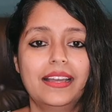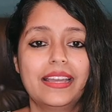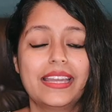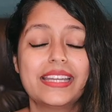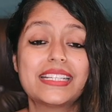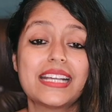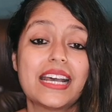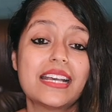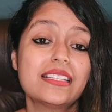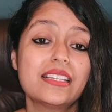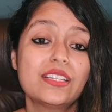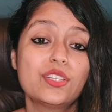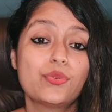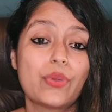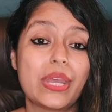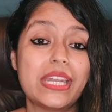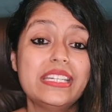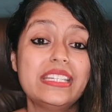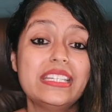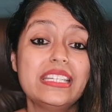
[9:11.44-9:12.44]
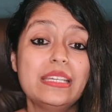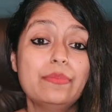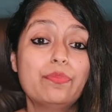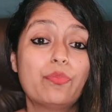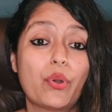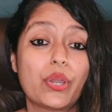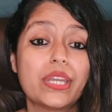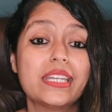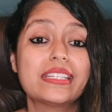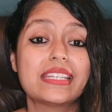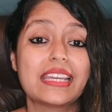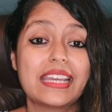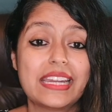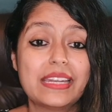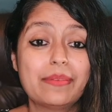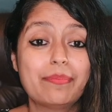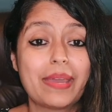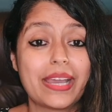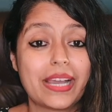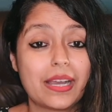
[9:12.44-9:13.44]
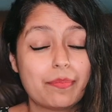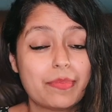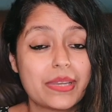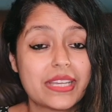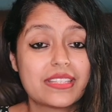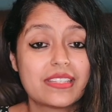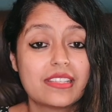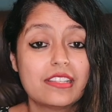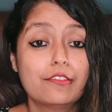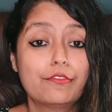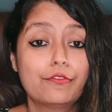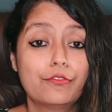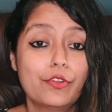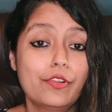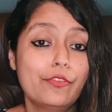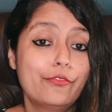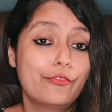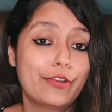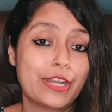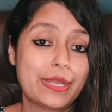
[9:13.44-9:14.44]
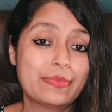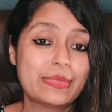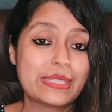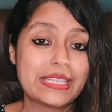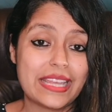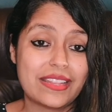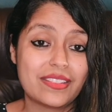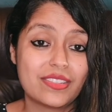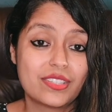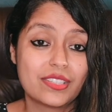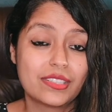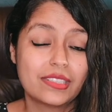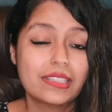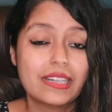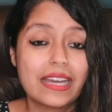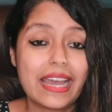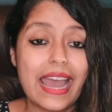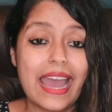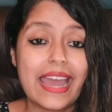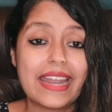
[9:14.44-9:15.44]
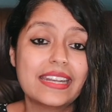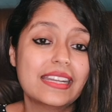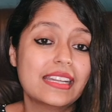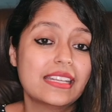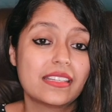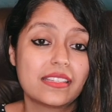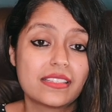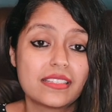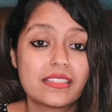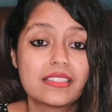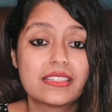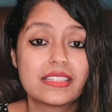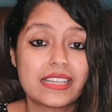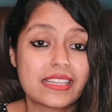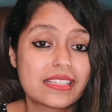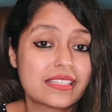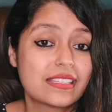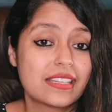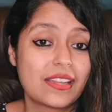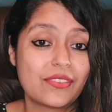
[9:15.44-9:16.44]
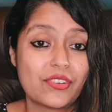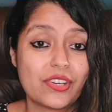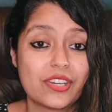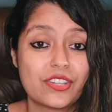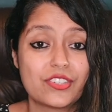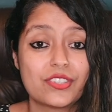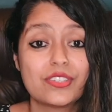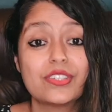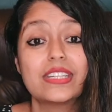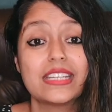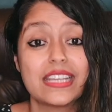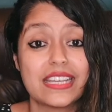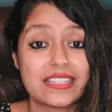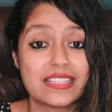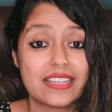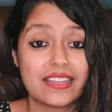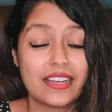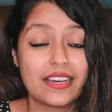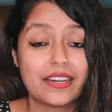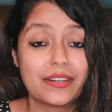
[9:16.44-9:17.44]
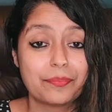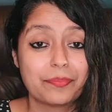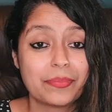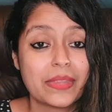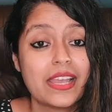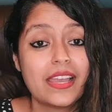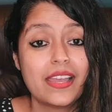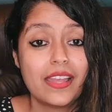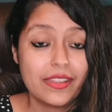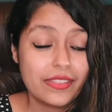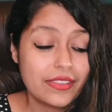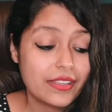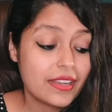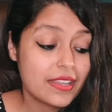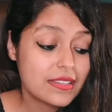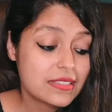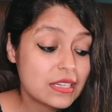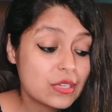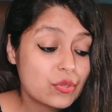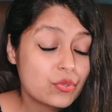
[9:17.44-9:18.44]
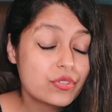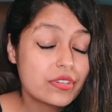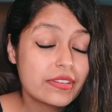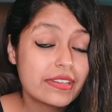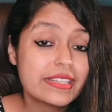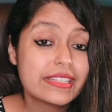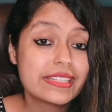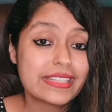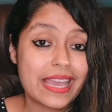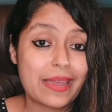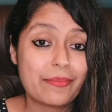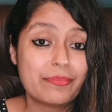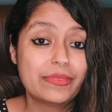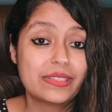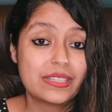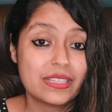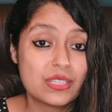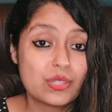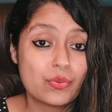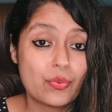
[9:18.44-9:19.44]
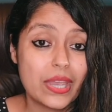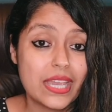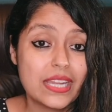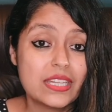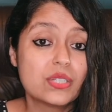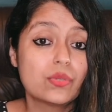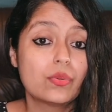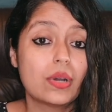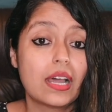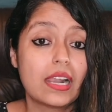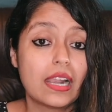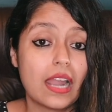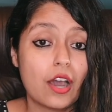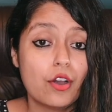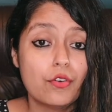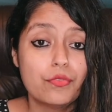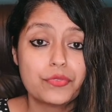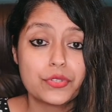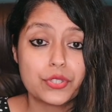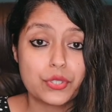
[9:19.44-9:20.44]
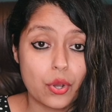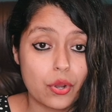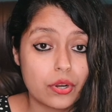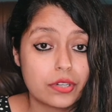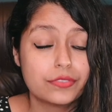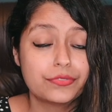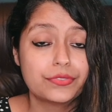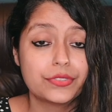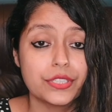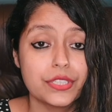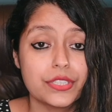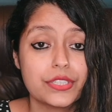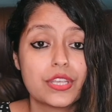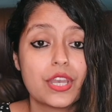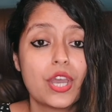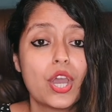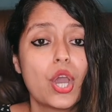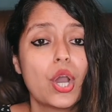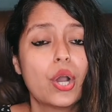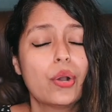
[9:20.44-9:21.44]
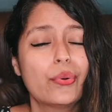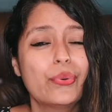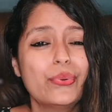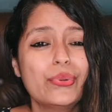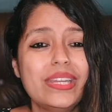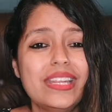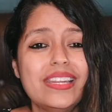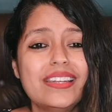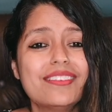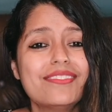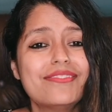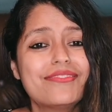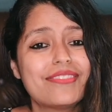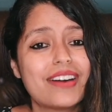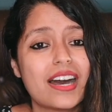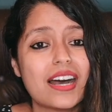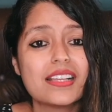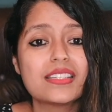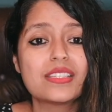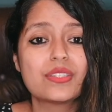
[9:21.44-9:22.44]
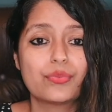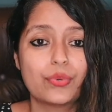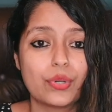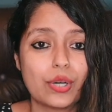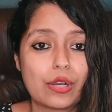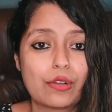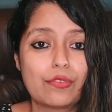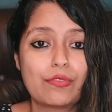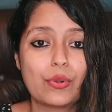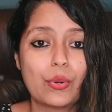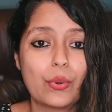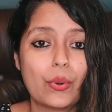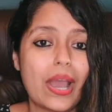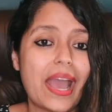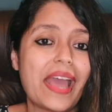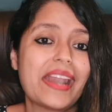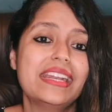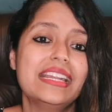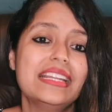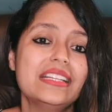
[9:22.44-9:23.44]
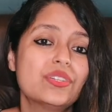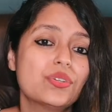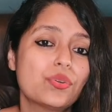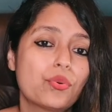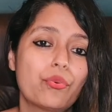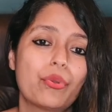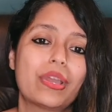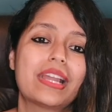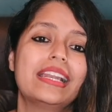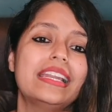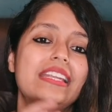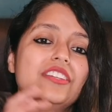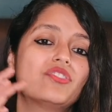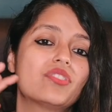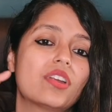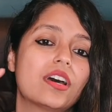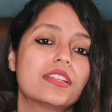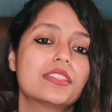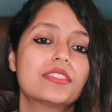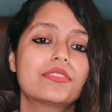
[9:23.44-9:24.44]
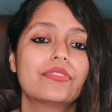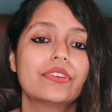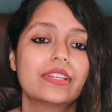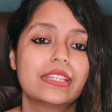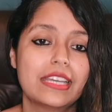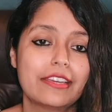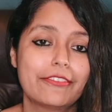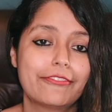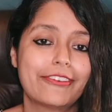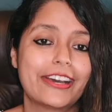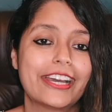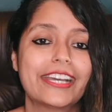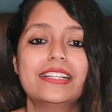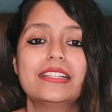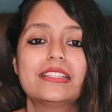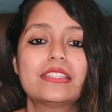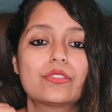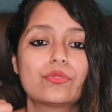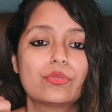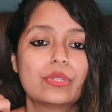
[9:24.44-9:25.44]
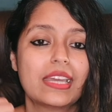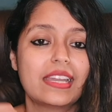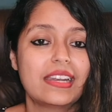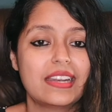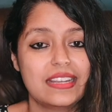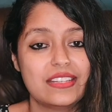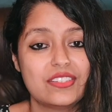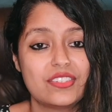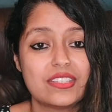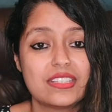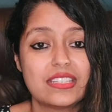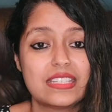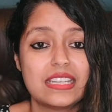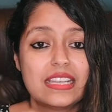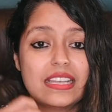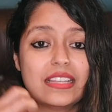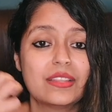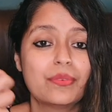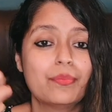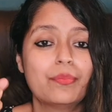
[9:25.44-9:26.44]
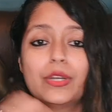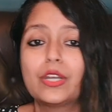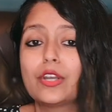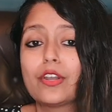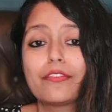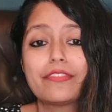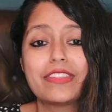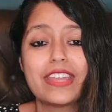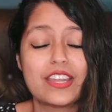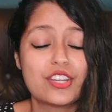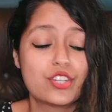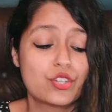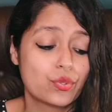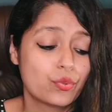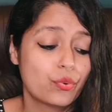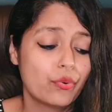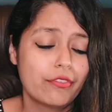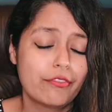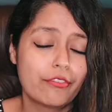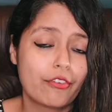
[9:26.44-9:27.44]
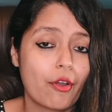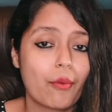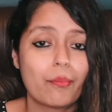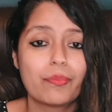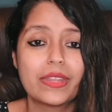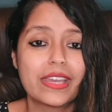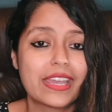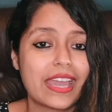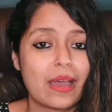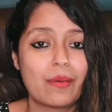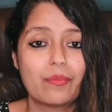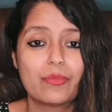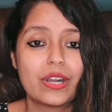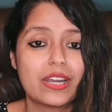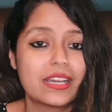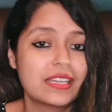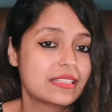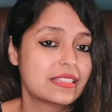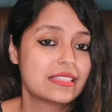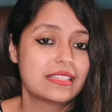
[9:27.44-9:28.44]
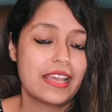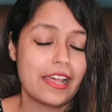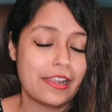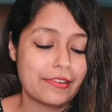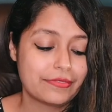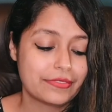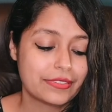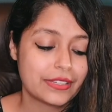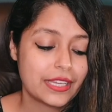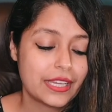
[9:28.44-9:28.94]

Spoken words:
It has a 20.8 megapixel full frame sensor and is a 6th generation DSLR. The resolution is kept this way to allow photographers who need a fast workflow and need to quickly transfer their files to their agency in the middle of their shoot from the camera itself.